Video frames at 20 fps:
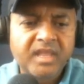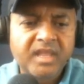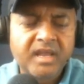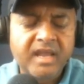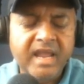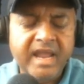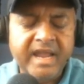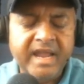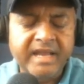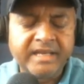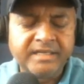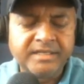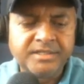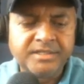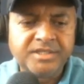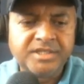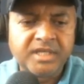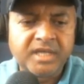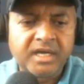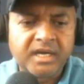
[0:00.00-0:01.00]

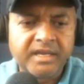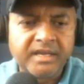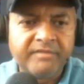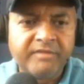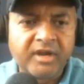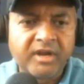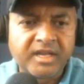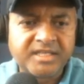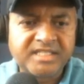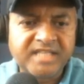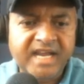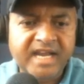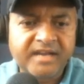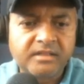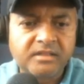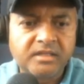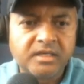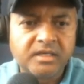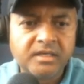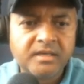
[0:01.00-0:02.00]
and he will
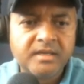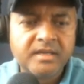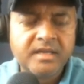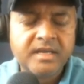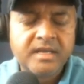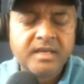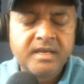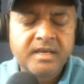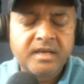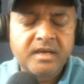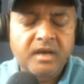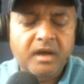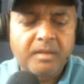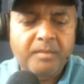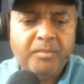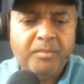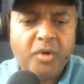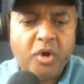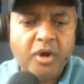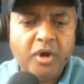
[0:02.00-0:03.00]
attack the
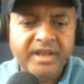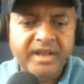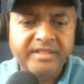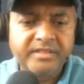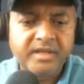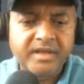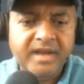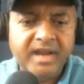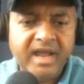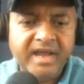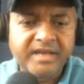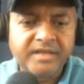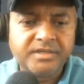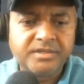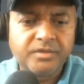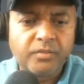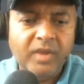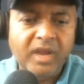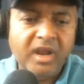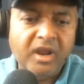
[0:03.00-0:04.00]
pawn and the
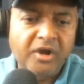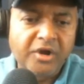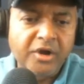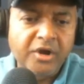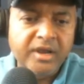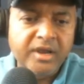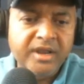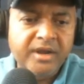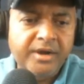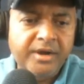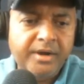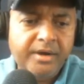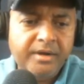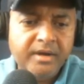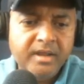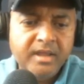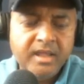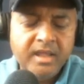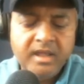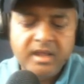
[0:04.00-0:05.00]
knight. Well, earlier,
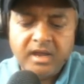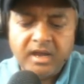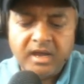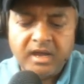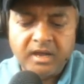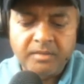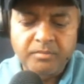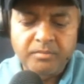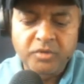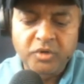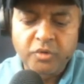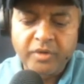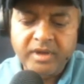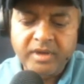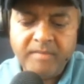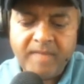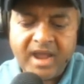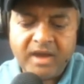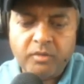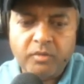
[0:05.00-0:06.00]

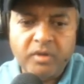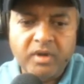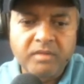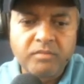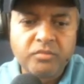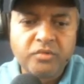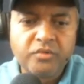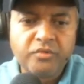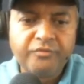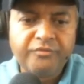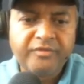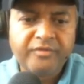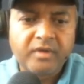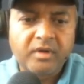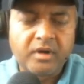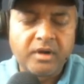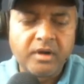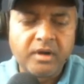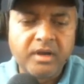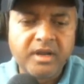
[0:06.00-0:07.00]
going back one move,
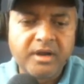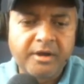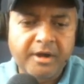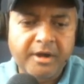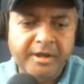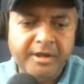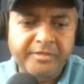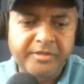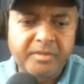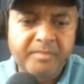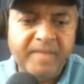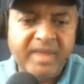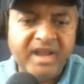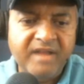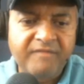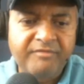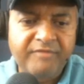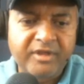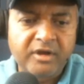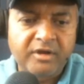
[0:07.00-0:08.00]
earlier another
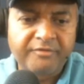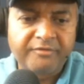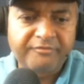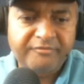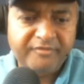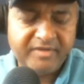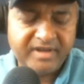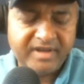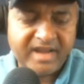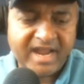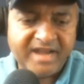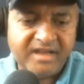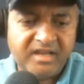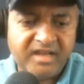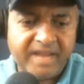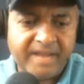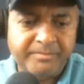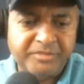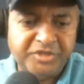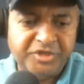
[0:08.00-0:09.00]
benefit of knight
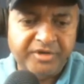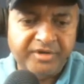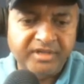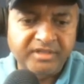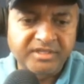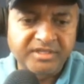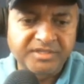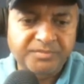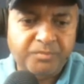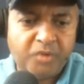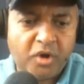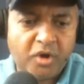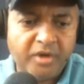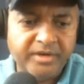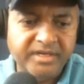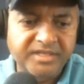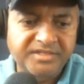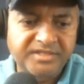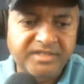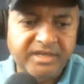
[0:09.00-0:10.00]
capturing this
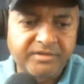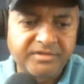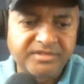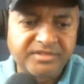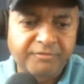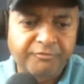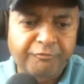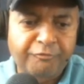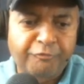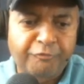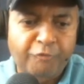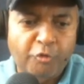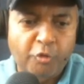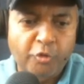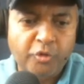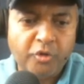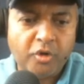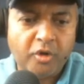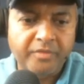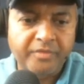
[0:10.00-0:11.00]
pawn is there is a
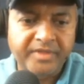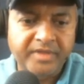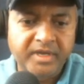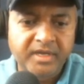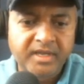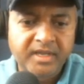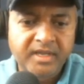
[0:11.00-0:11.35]
fork on the